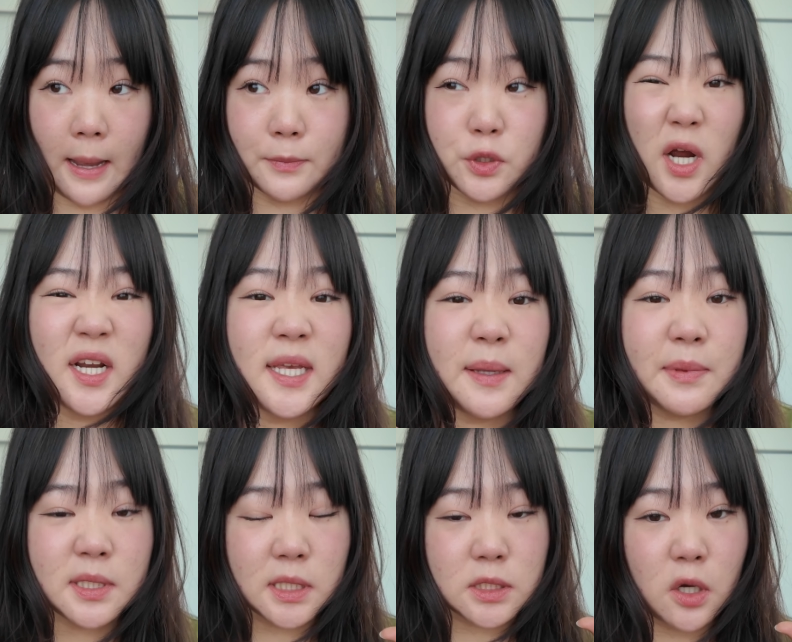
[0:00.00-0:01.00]
trying to keep
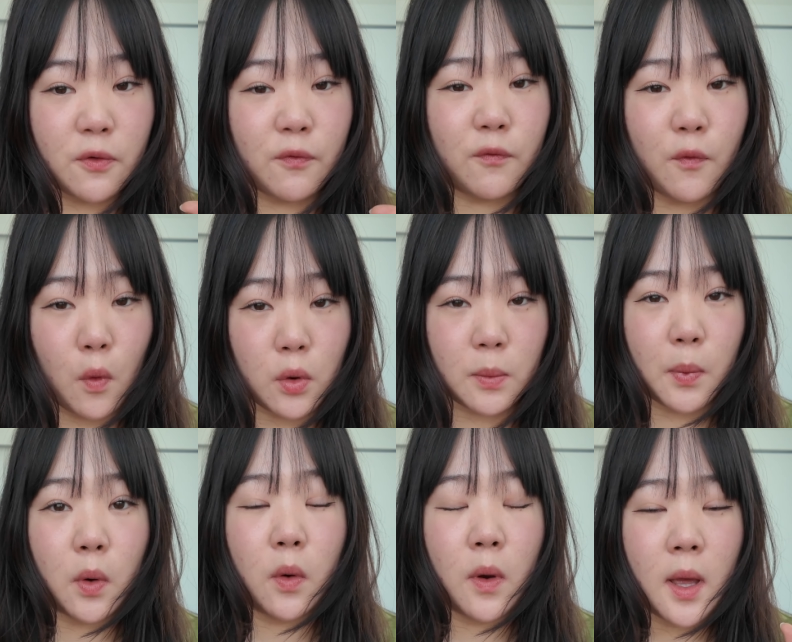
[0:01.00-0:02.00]
this as
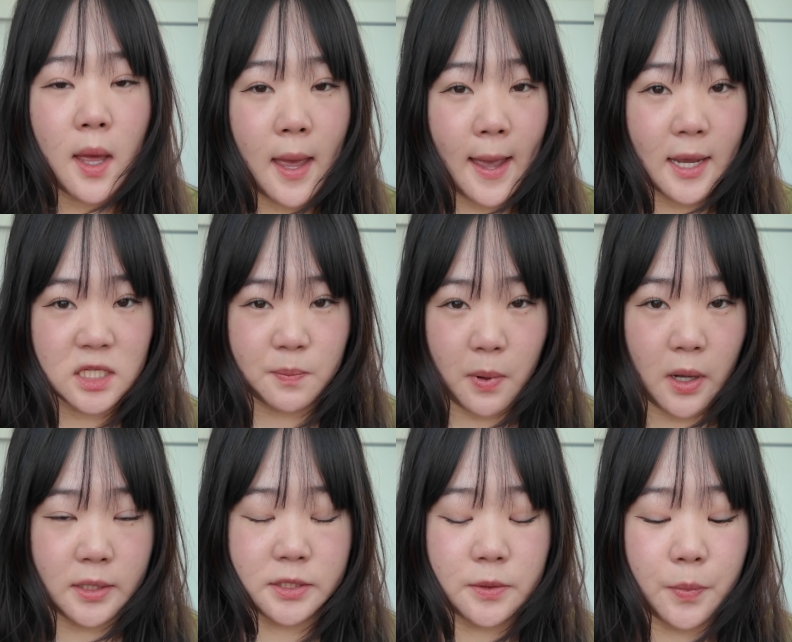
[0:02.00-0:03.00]
affordable as
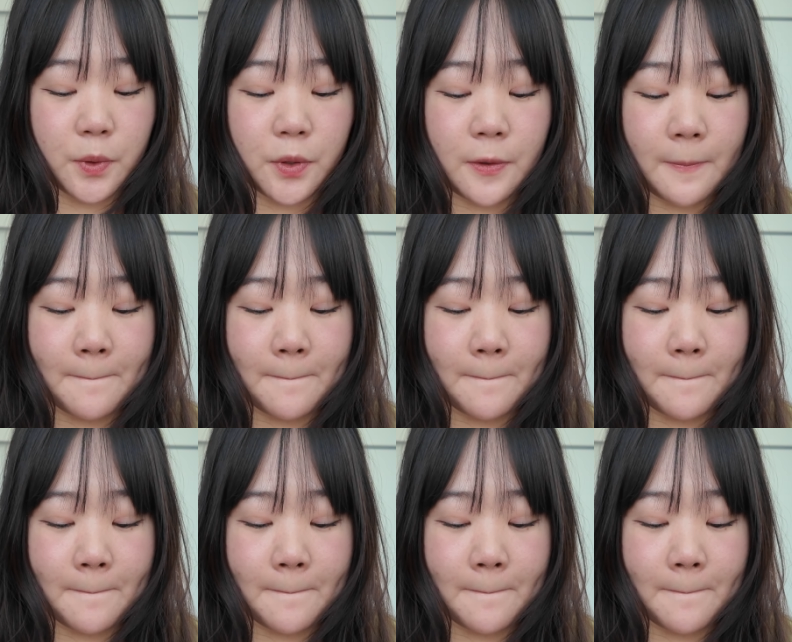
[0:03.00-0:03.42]
possible